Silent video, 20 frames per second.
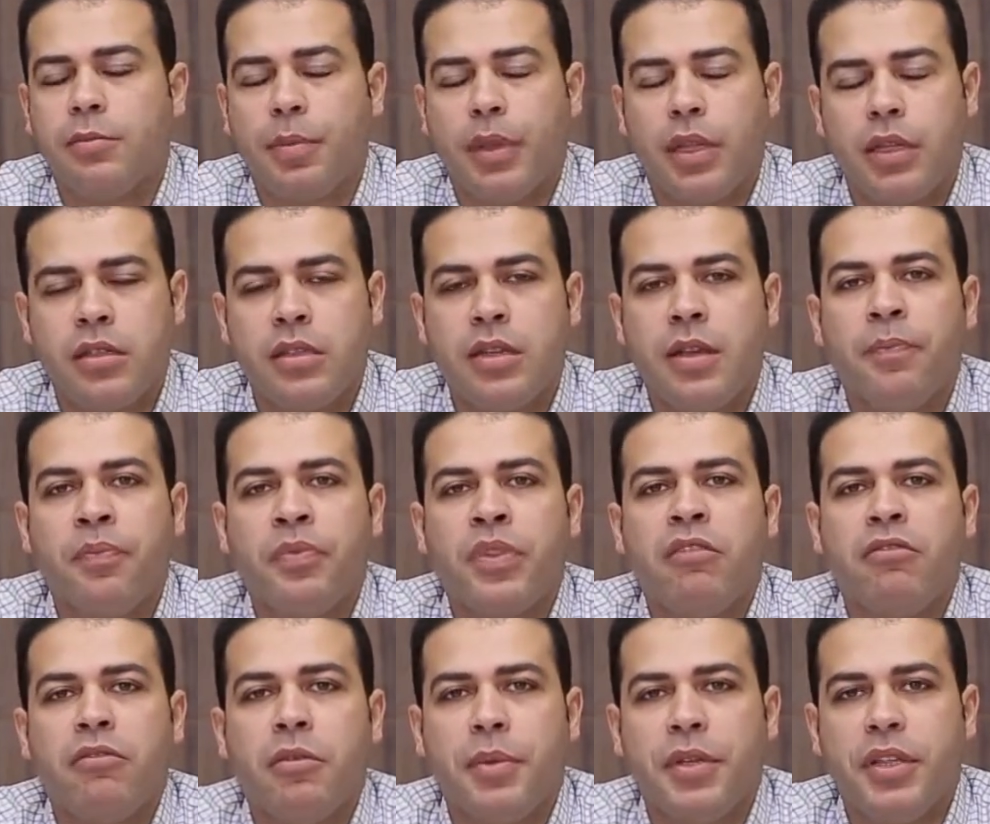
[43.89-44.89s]
plus
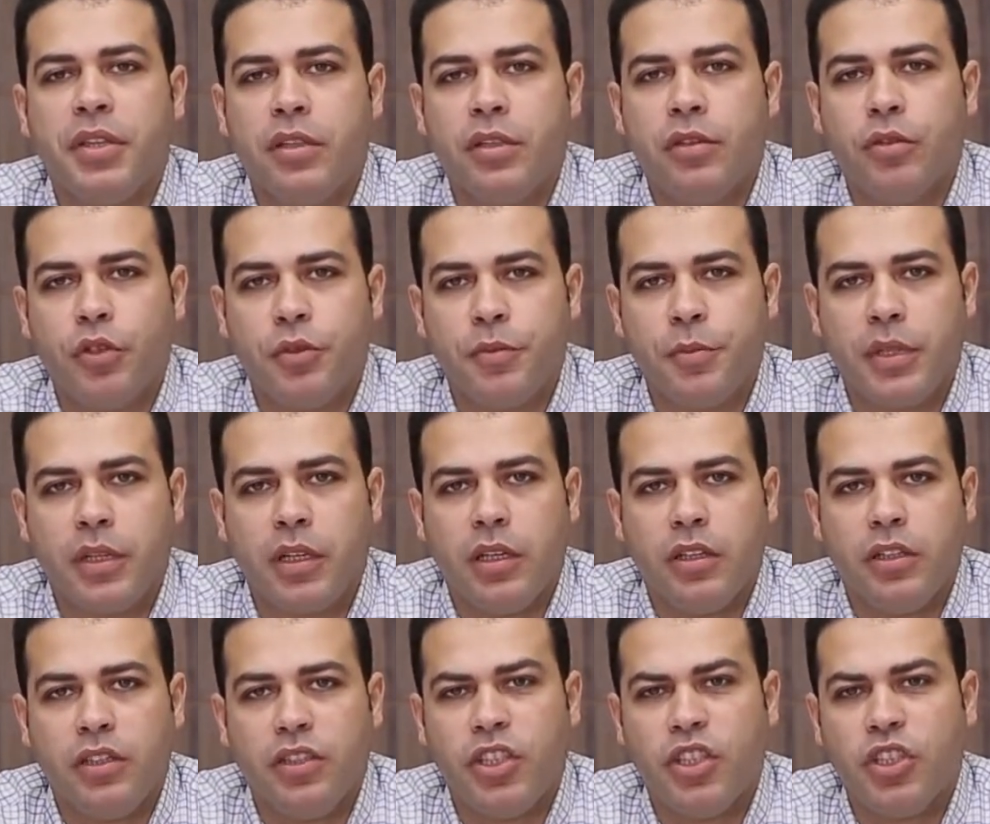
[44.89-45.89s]
repeated
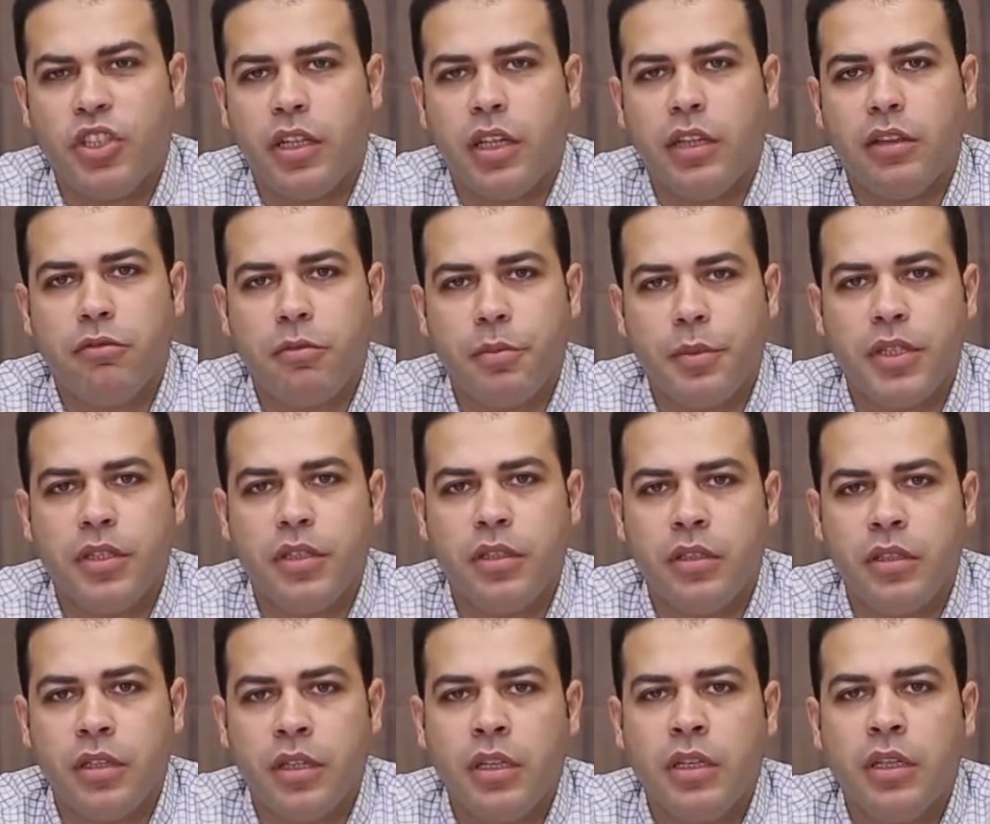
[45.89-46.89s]
hospitalization and repeated